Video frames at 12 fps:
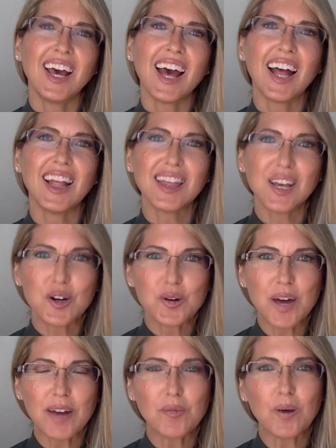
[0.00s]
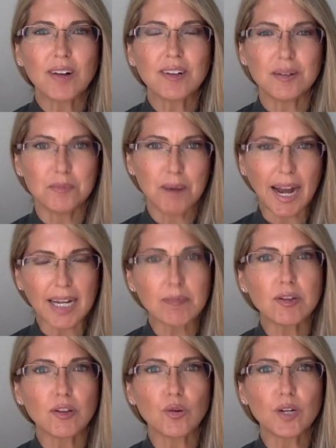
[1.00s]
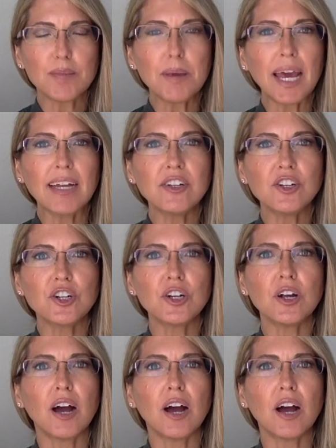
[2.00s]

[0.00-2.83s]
Hello and welcome. My name is Lori Painter,